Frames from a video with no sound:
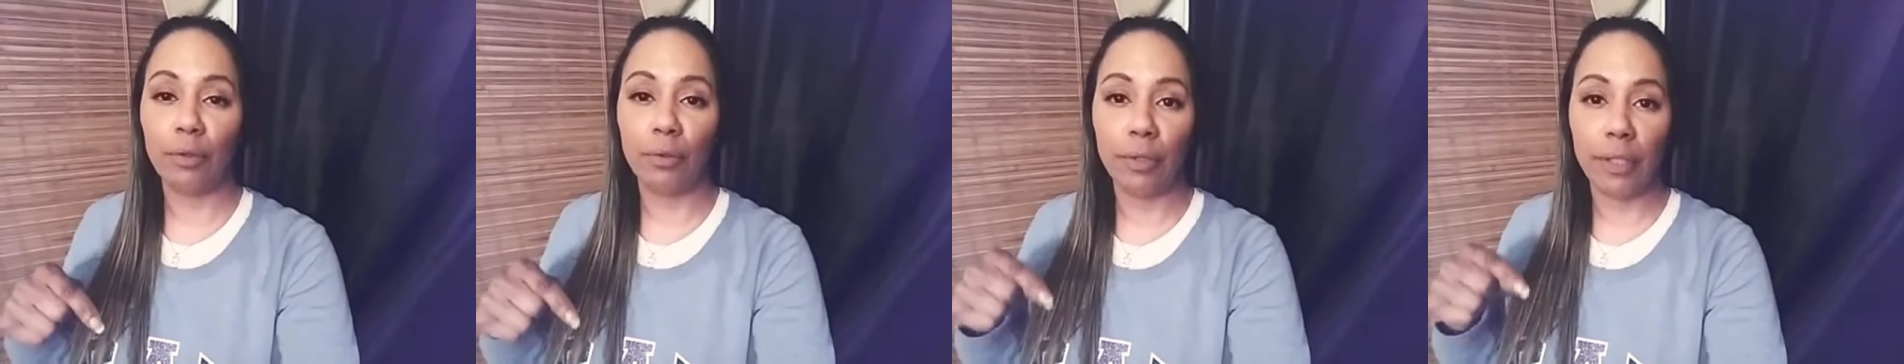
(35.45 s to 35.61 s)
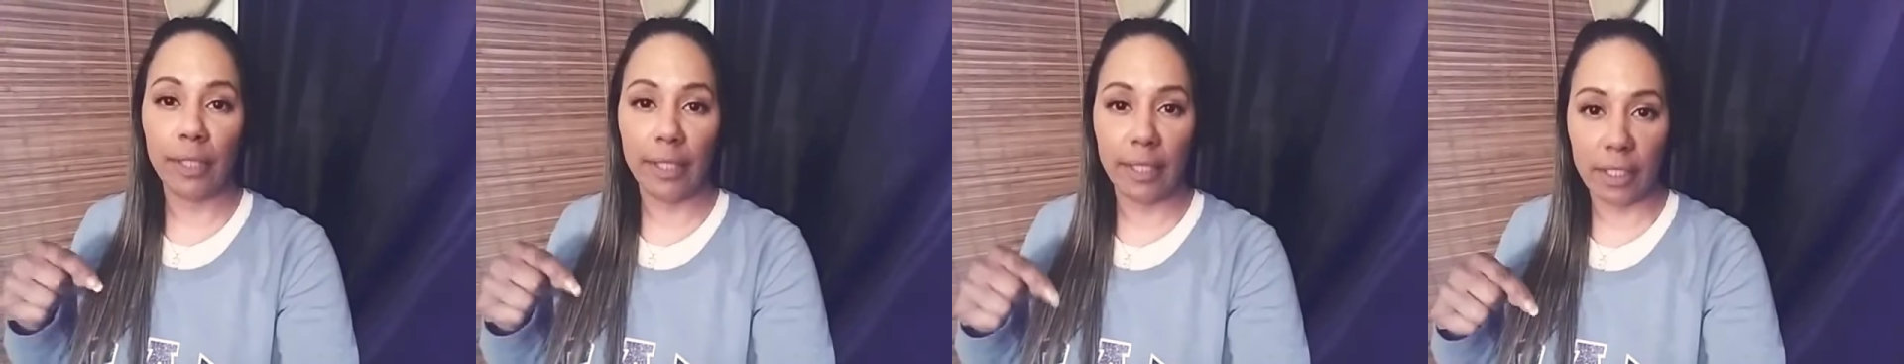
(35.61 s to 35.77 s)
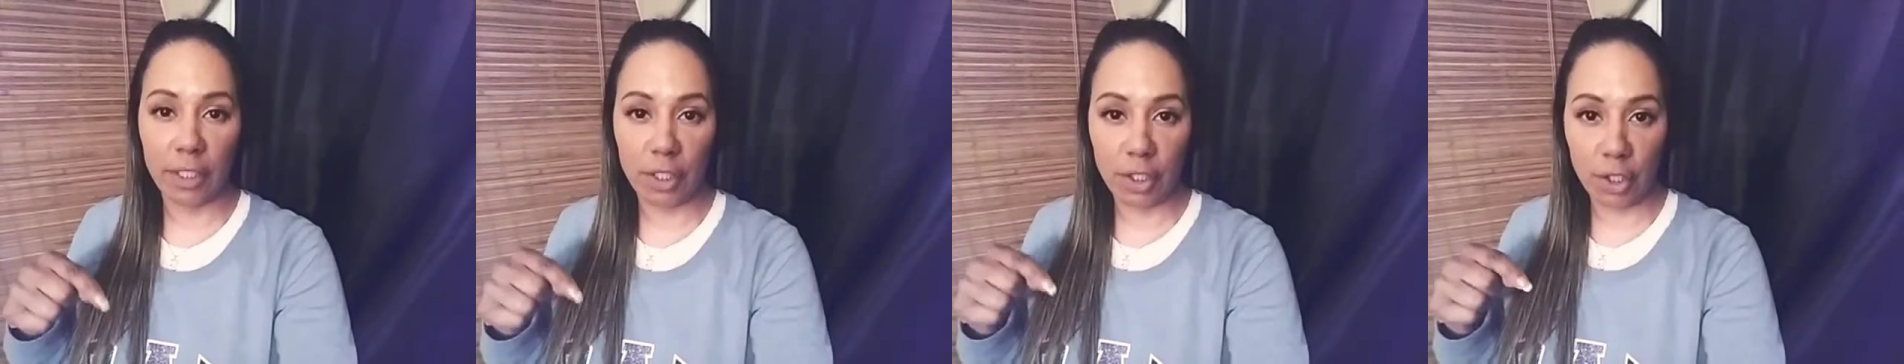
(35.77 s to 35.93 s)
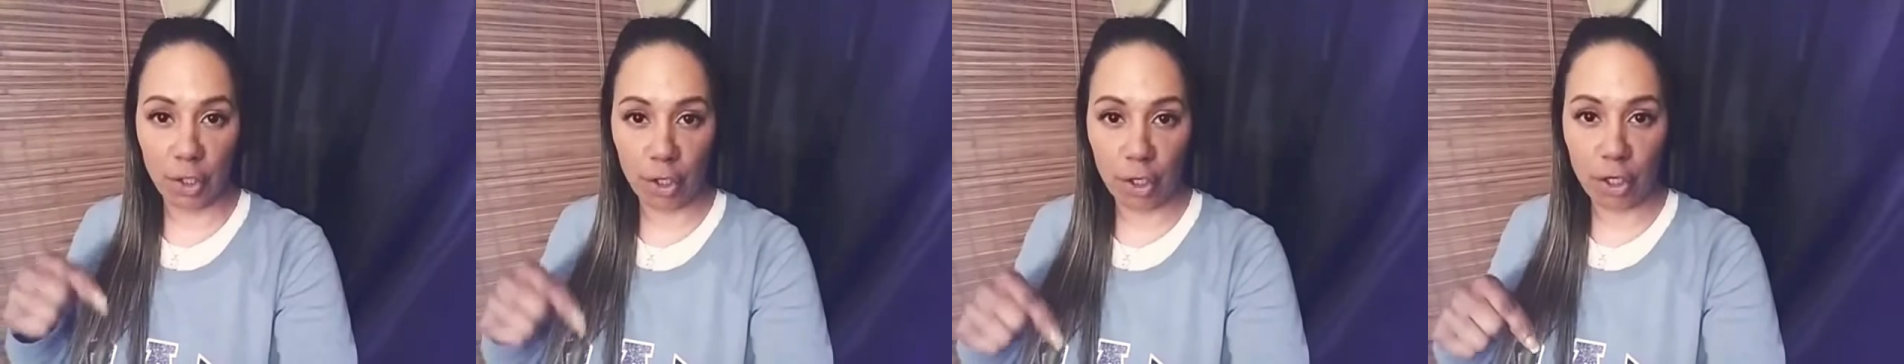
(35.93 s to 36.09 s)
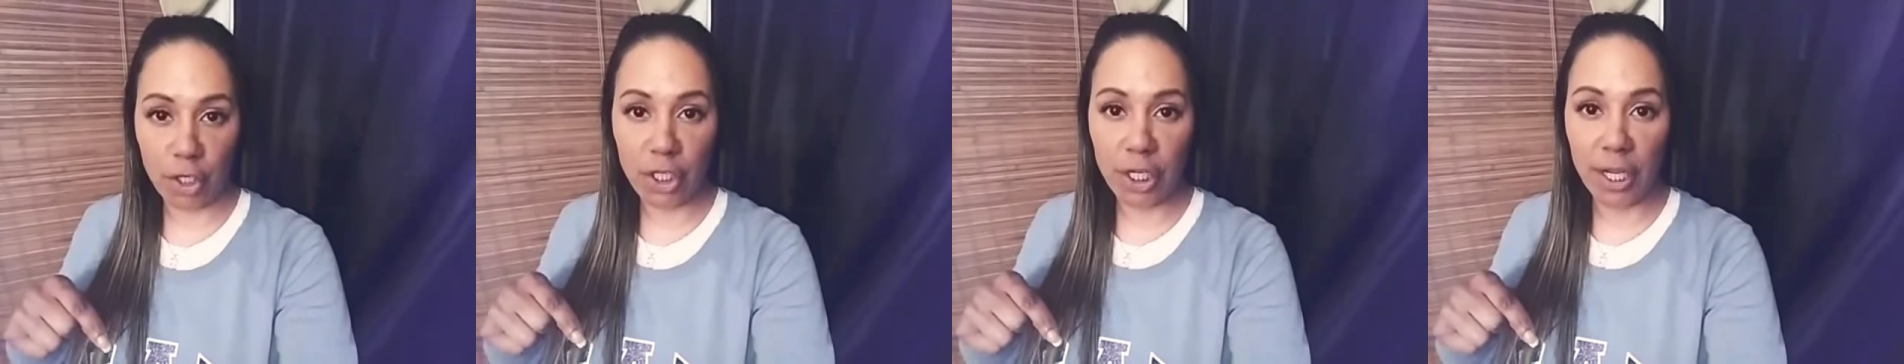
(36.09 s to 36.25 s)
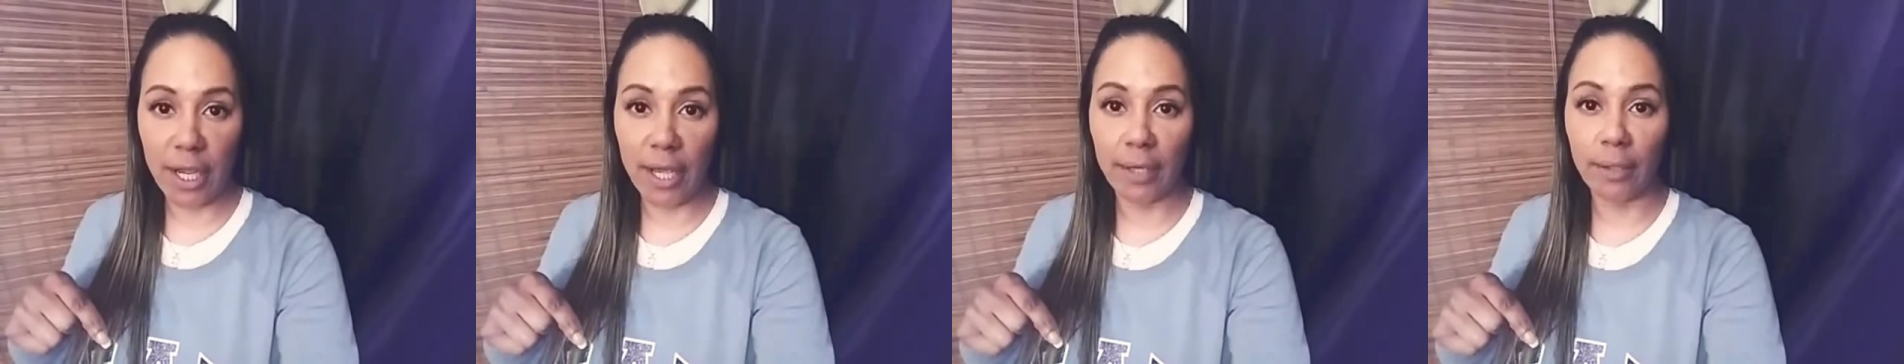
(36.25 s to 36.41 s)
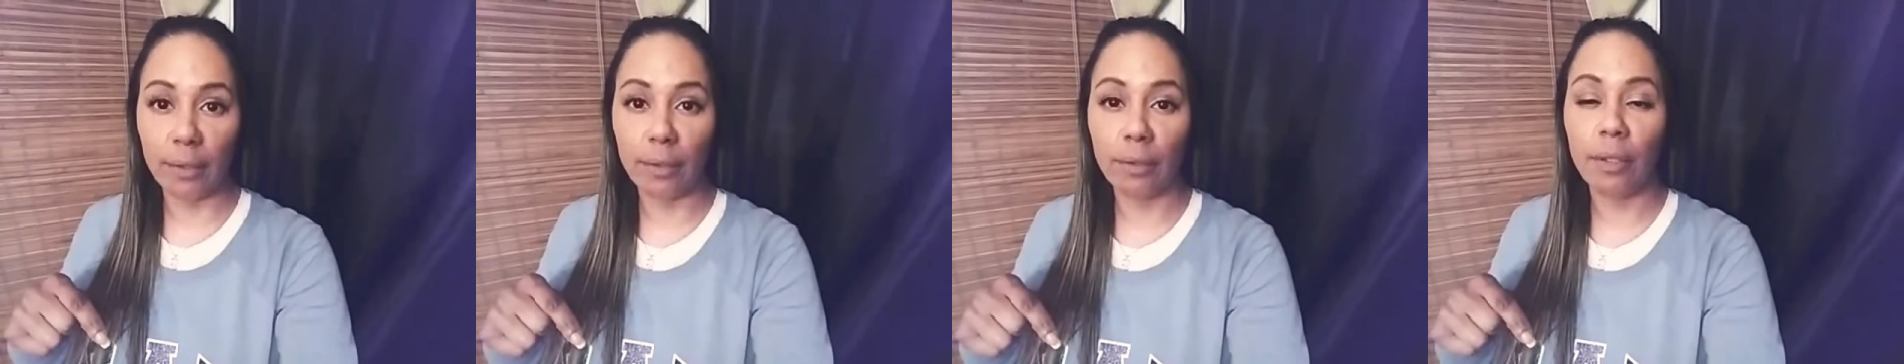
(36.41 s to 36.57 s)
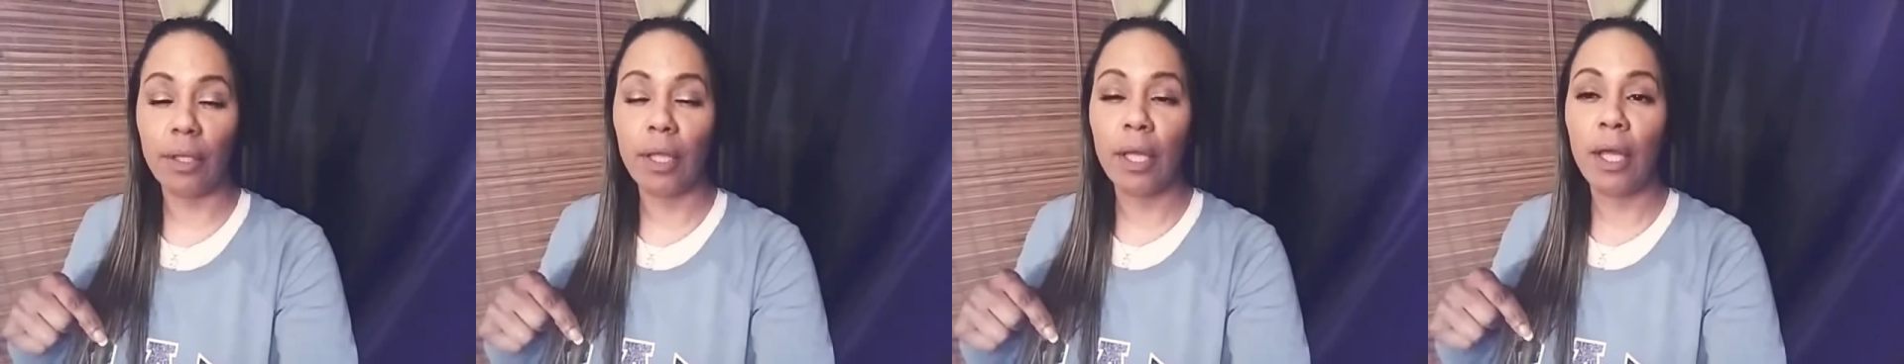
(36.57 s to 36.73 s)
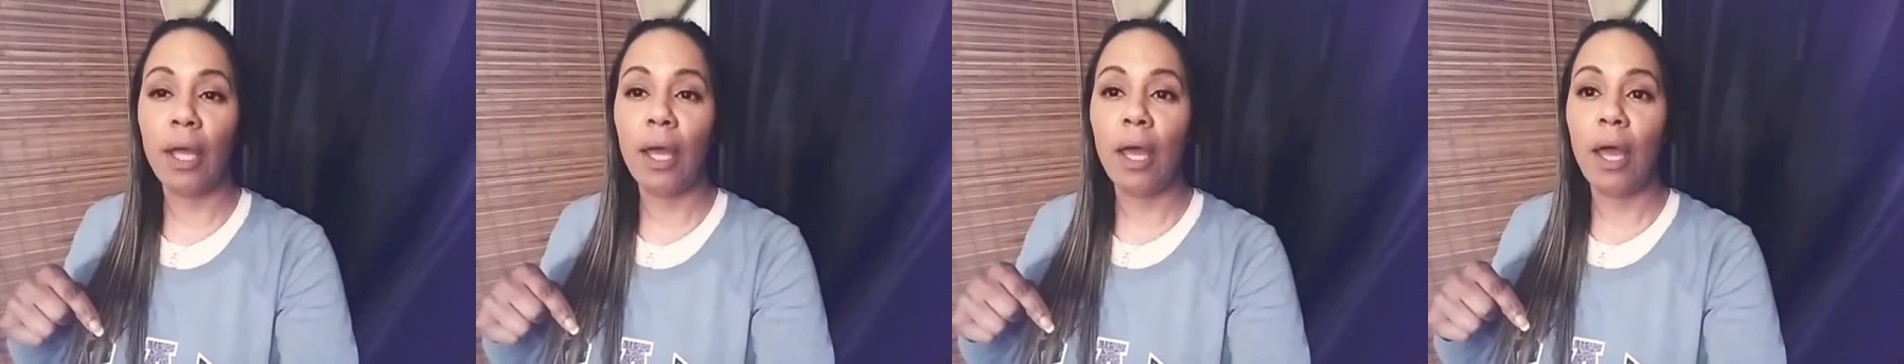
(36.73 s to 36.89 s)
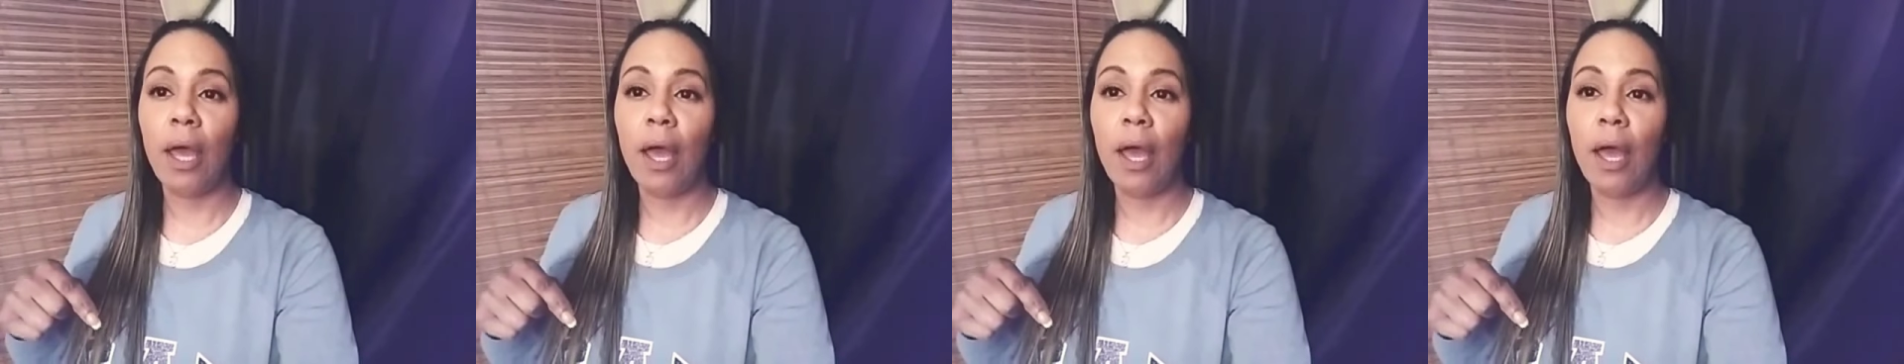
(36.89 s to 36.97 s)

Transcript: You link it to her channel.